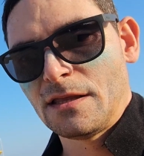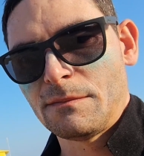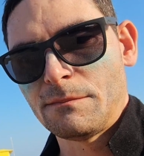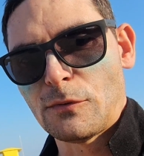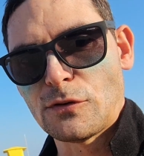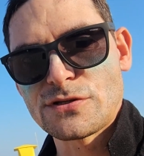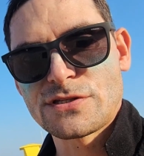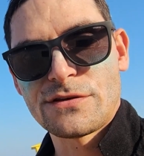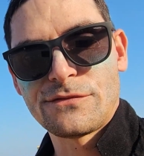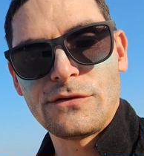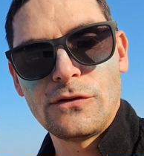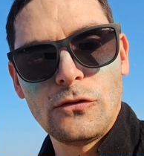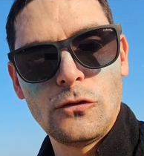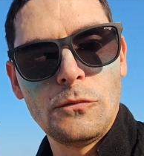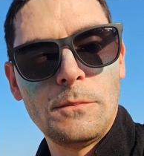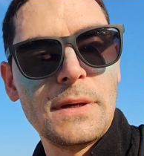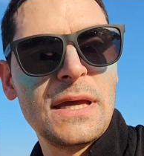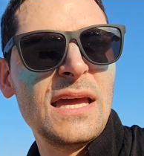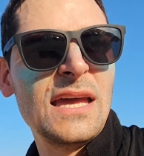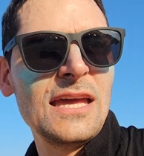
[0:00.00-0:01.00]
Most of
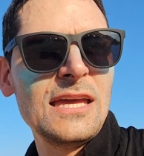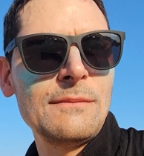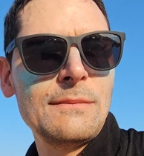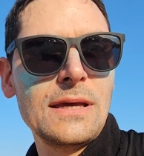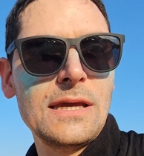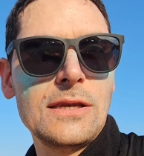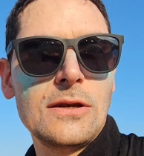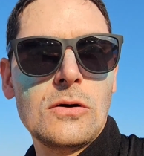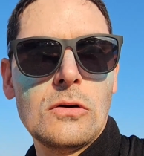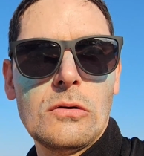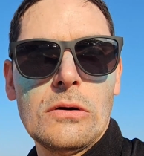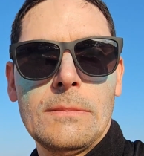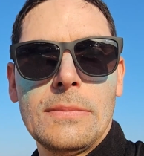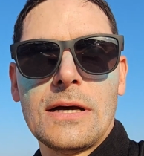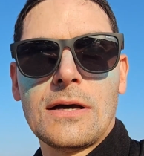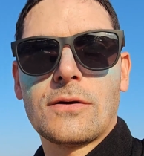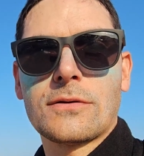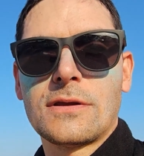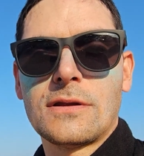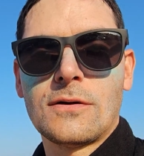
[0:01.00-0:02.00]
you may know
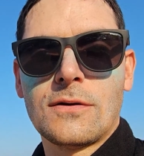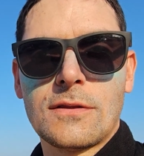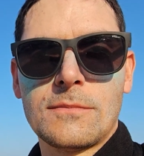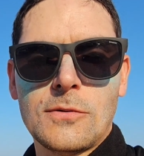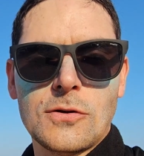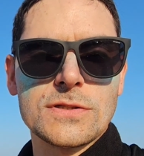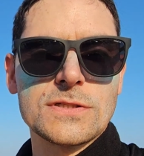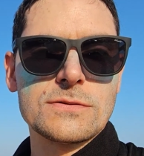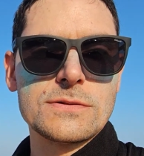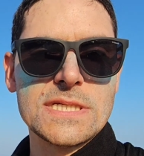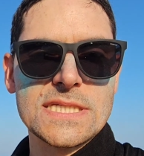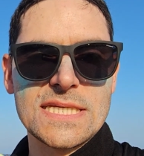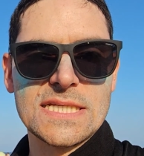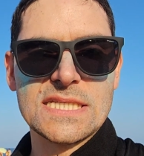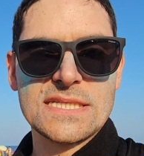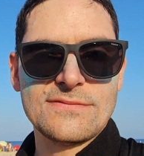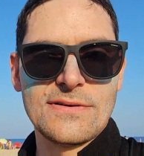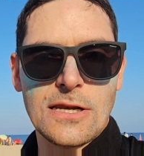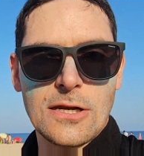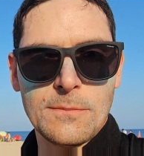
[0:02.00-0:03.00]
about the most
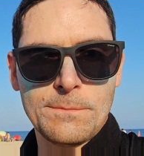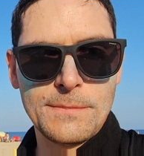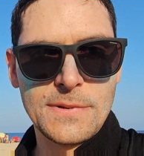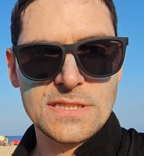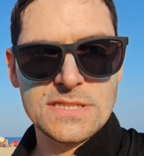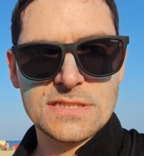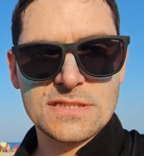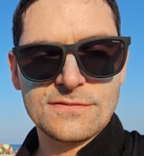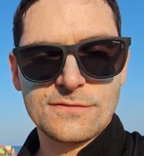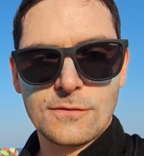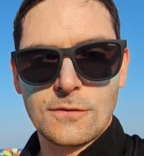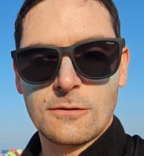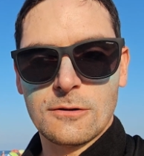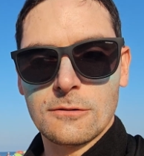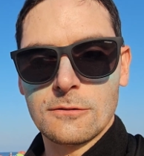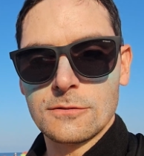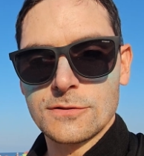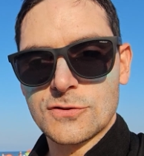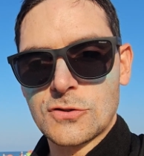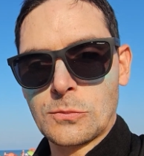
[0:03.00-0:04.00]
recent developments
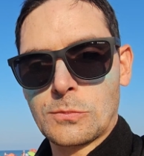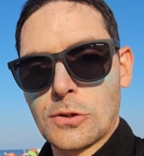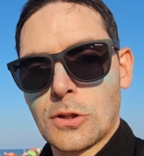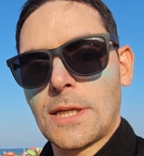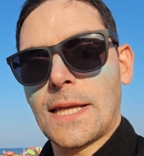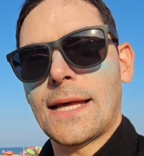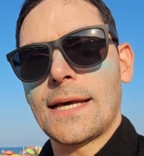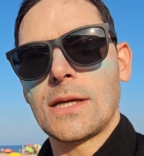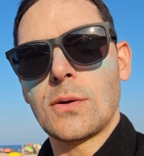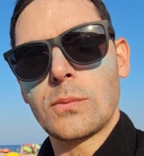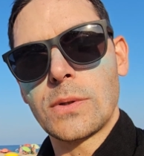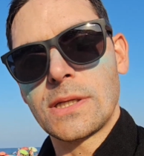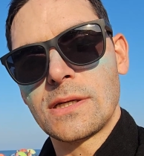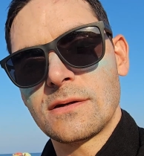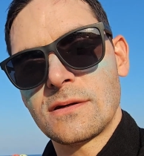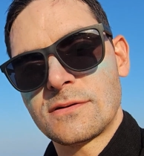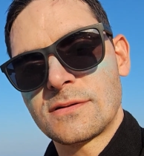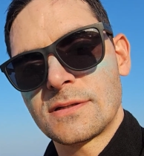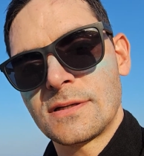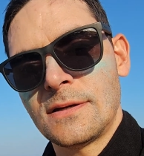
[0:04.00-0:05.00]
for super light
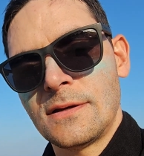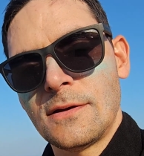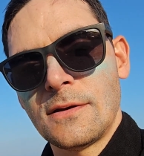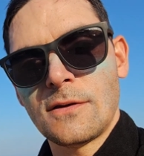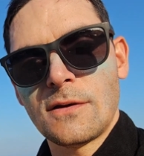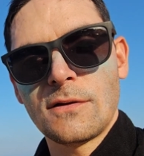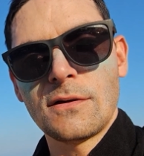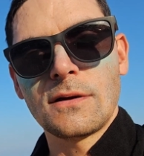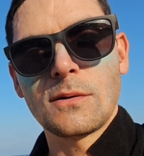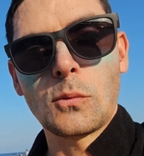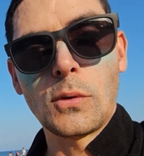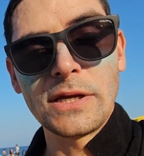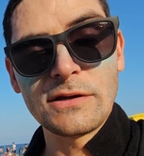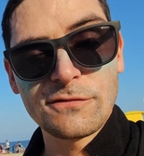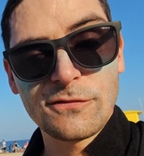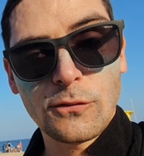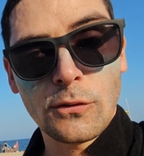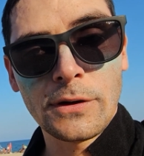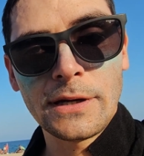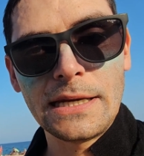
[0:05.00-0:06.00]
wind
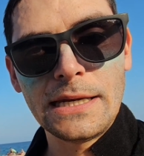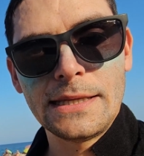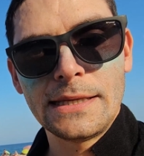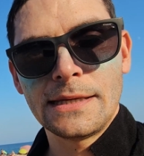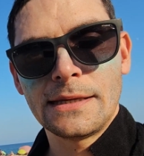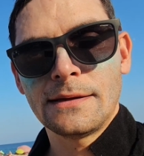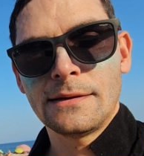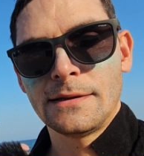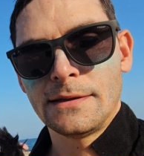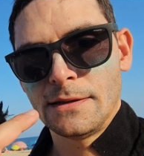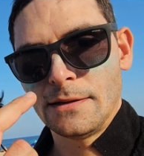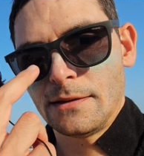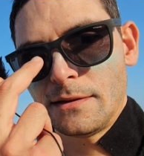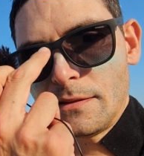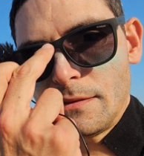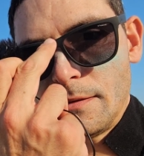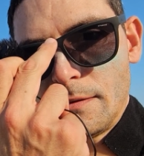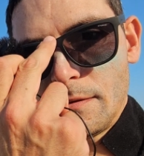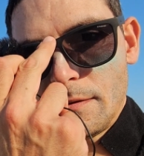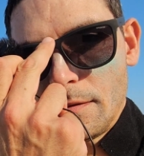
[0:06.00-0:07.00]
wing foiling,
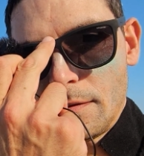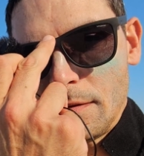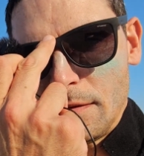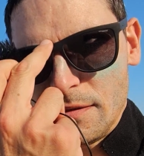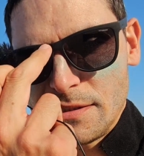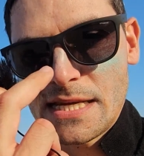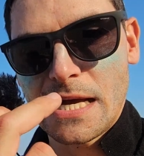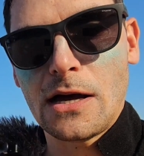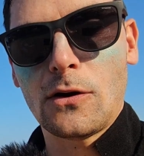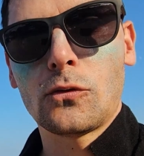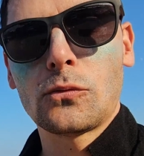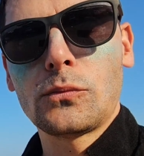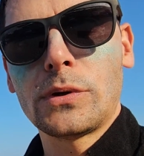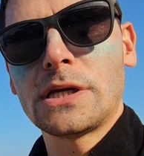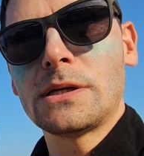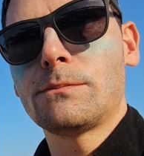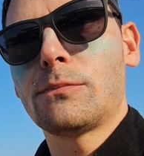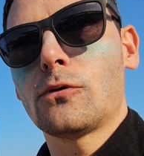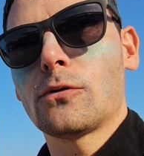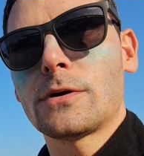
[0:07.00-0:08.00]
the
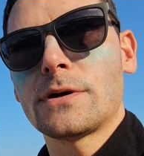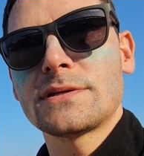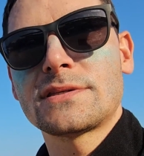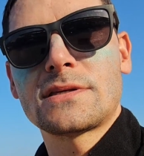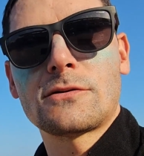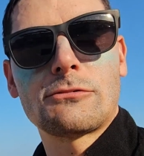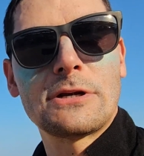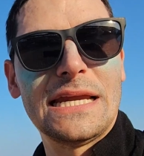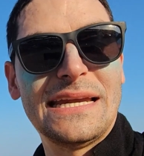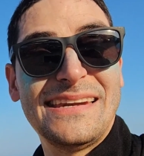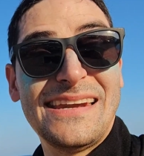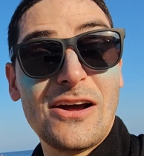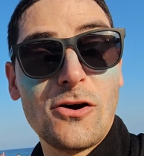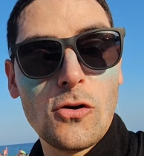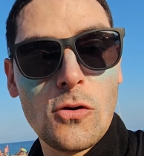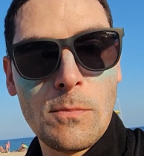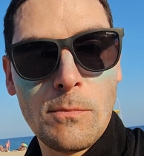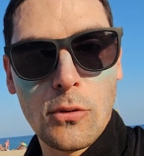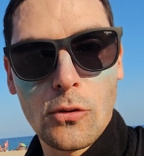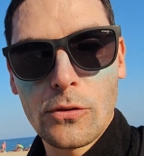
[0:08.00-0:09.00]
downwind boards, the really
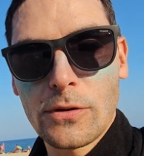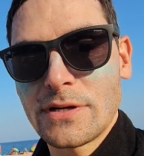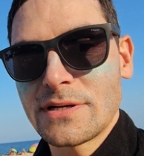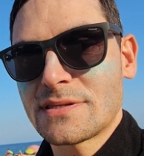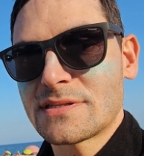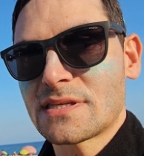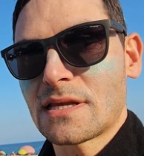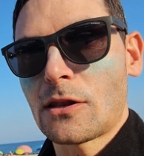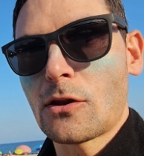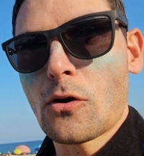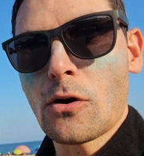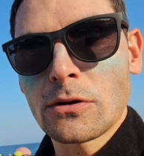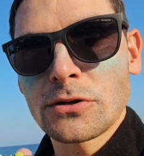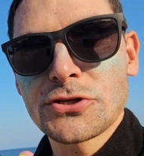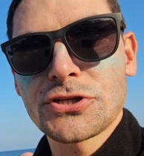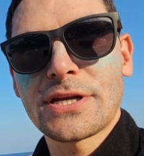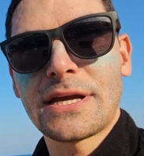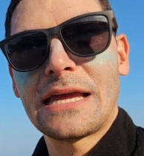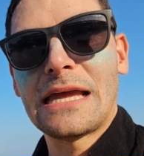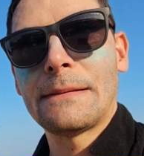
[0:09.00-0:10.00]
narrow boards, the
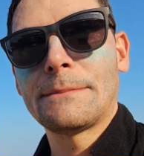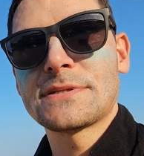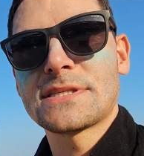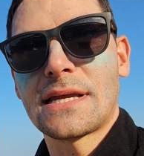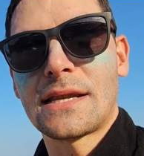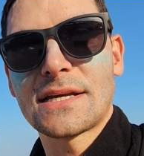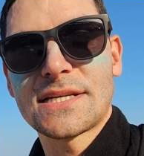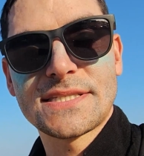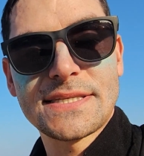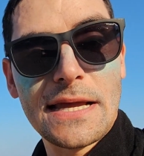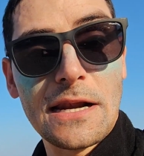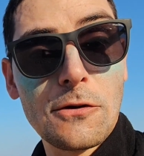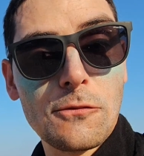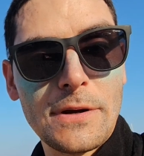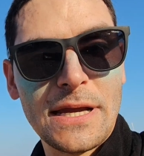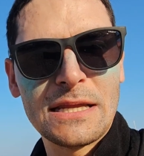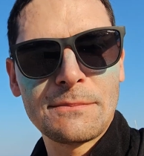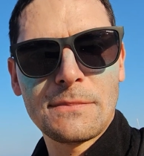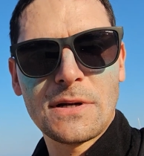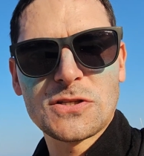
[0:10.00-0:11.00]
long shapes that
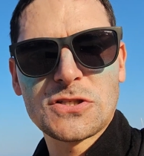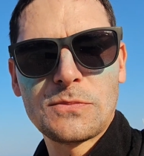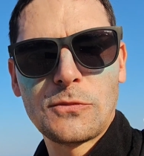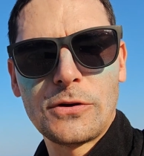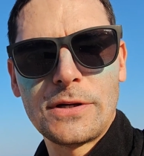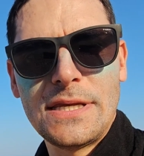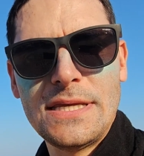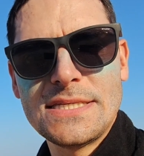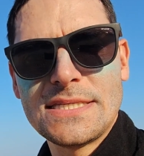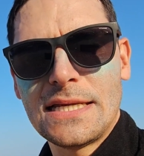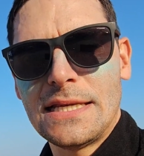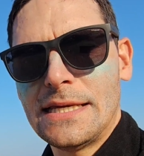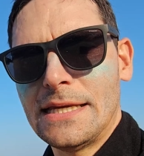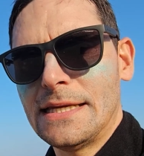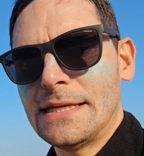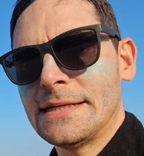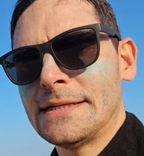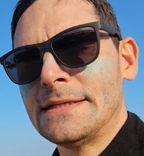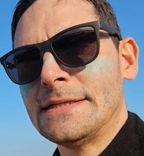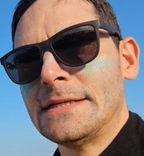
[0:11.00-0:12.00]
accelerate much more
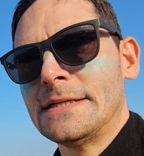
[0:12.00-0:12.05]
easily.